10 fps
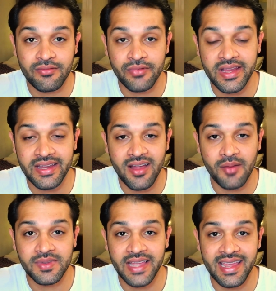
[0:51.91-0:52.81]
read,
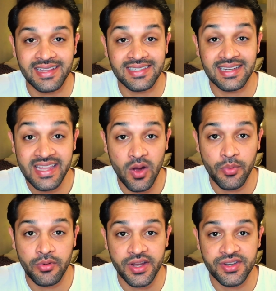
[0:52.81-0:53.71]
update, and delete
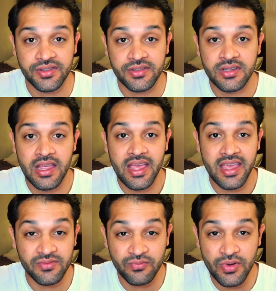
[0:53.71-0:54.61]
operations
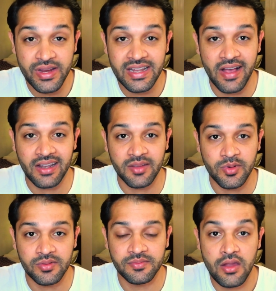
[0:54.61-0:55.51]
is really valuable.